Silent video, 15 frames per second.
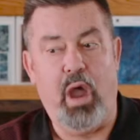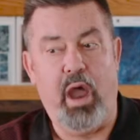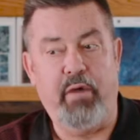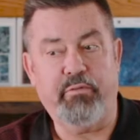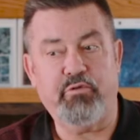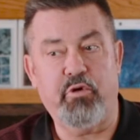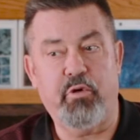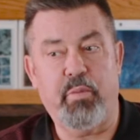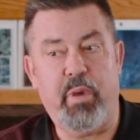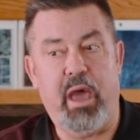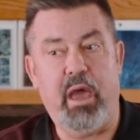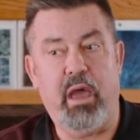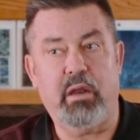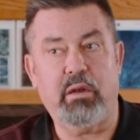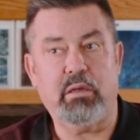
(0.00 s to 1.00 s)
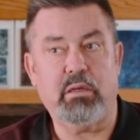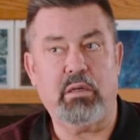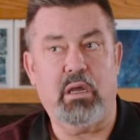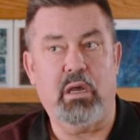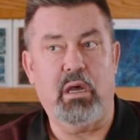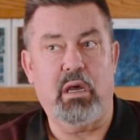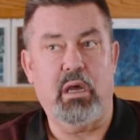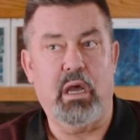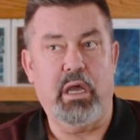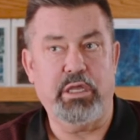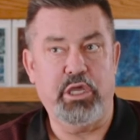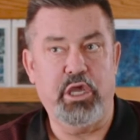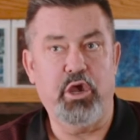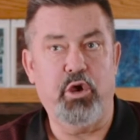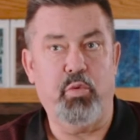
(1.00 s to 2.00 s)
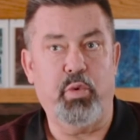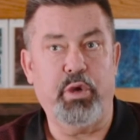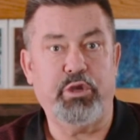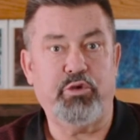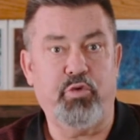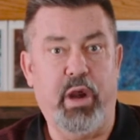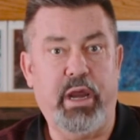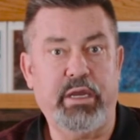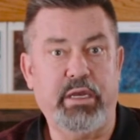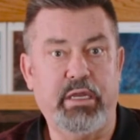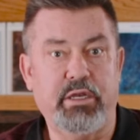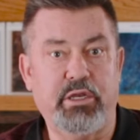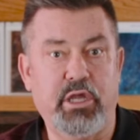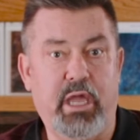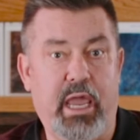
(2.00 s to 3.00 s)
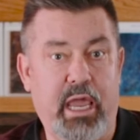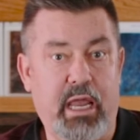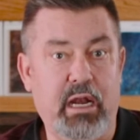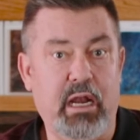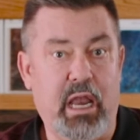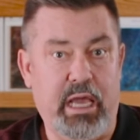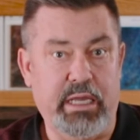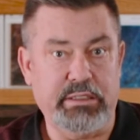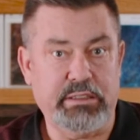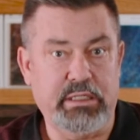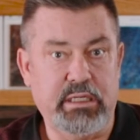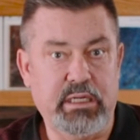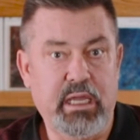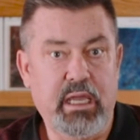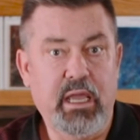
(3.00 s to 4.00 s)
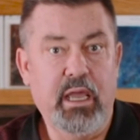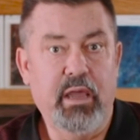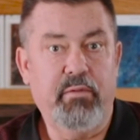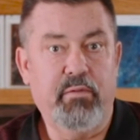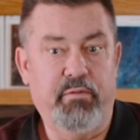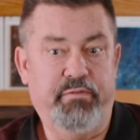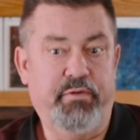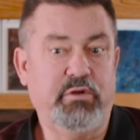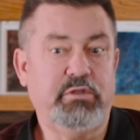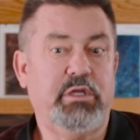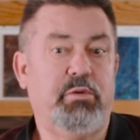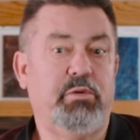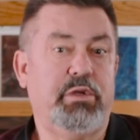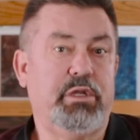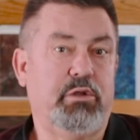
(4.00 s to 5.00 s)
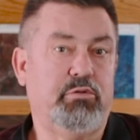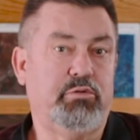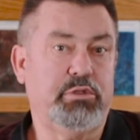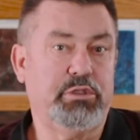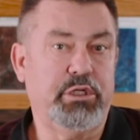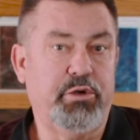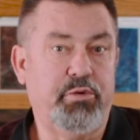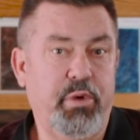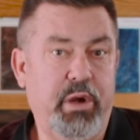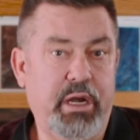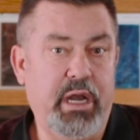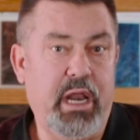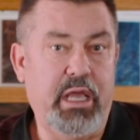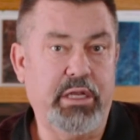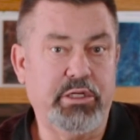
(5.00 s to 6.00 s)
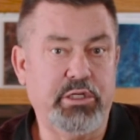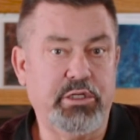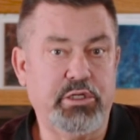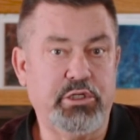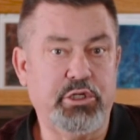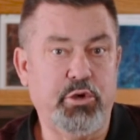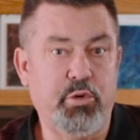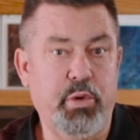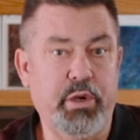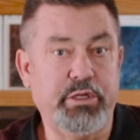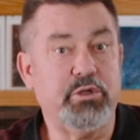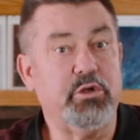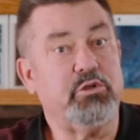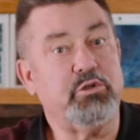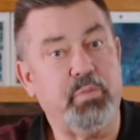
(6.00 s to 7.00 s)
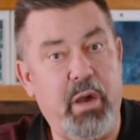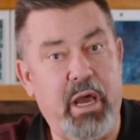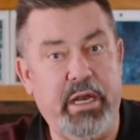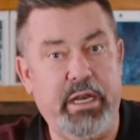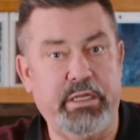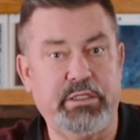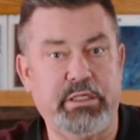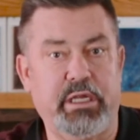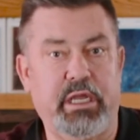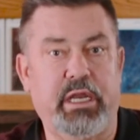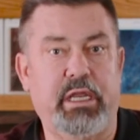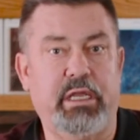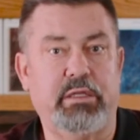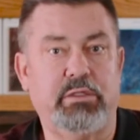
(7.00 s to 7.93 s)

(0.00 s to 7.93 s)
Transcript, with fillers: After about uh, a year, we drained it to analyze it. Well, first thing we did was generated etching deterioration or spot etching in it.